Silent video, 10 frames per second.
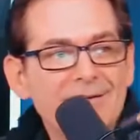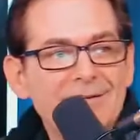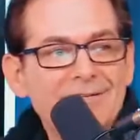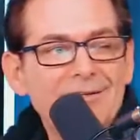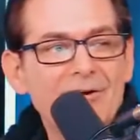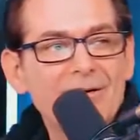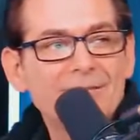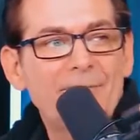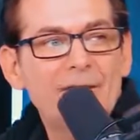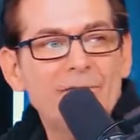There it
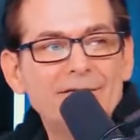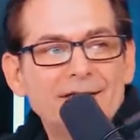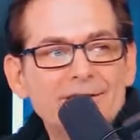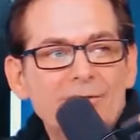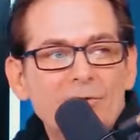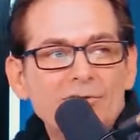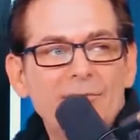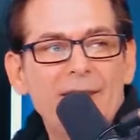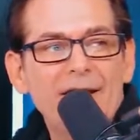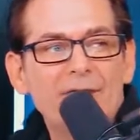is. By the way, it's at
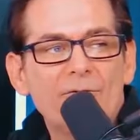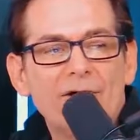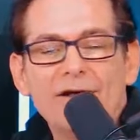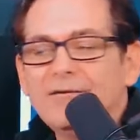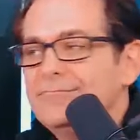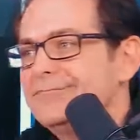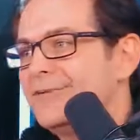Scotiabank Arena.